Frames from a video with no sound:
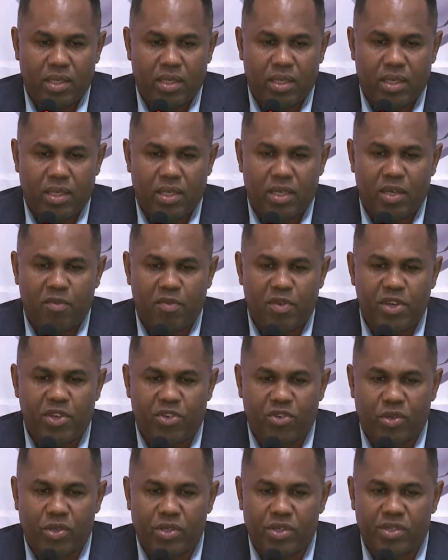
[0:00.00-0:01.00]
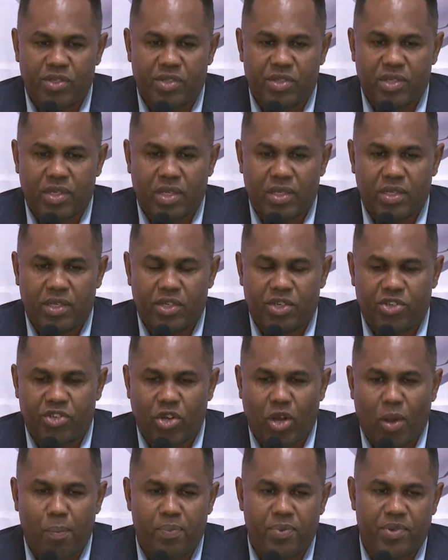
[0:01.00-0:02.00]
individuals, the
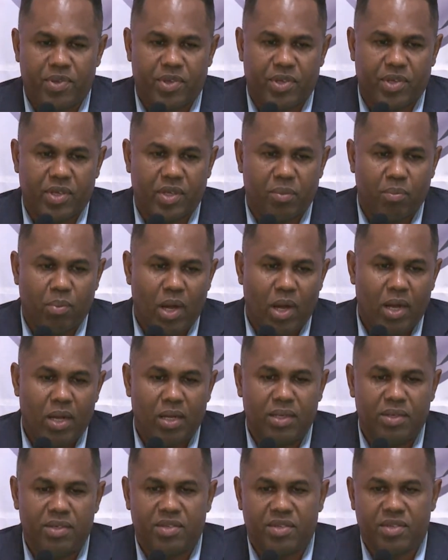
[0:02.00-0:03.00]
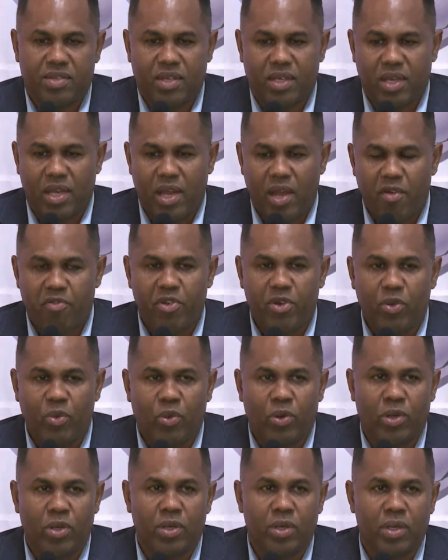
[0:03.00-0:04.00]
shops and bars,
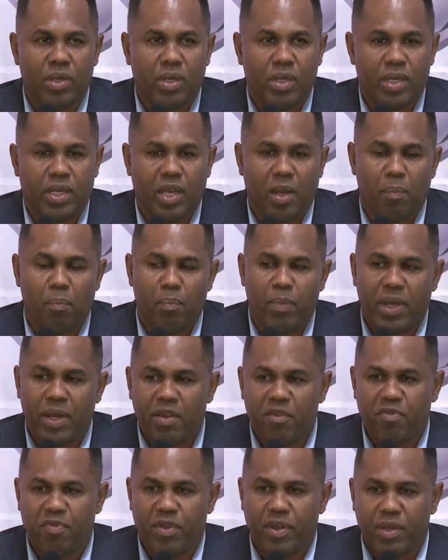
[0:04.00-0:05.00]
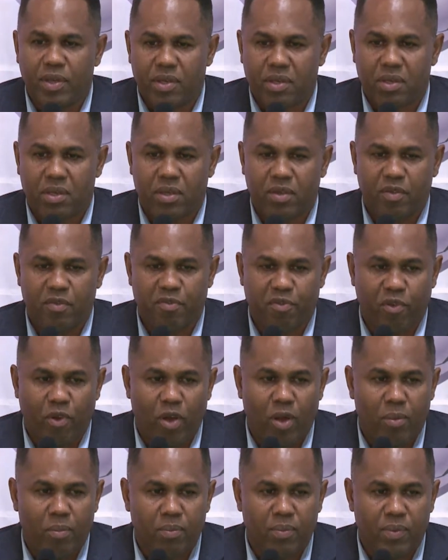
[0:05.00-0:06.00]
everyone can benefit
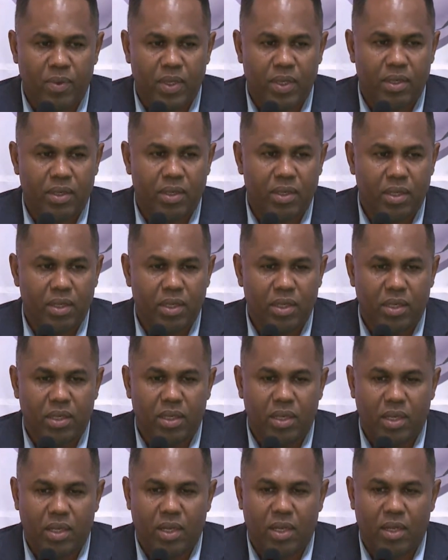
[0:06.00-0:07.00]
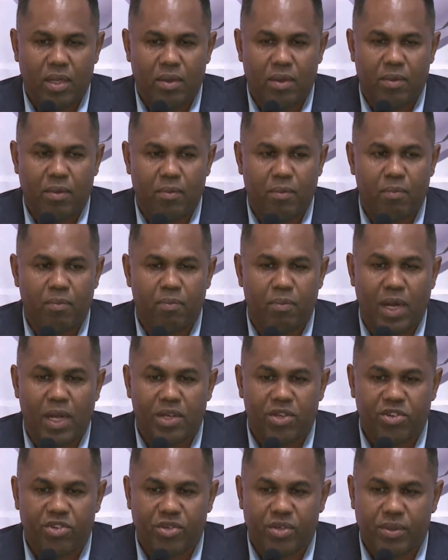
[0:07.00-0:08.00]
from the
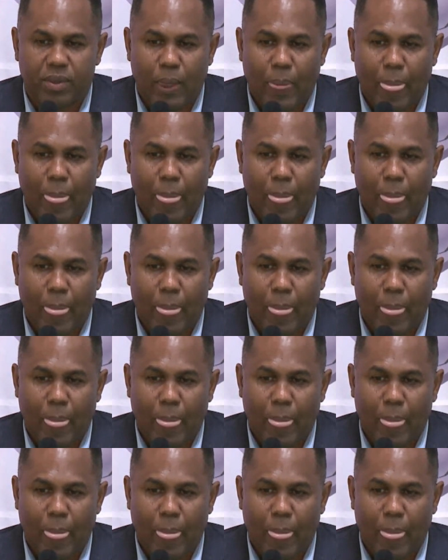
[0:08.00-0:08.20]
match.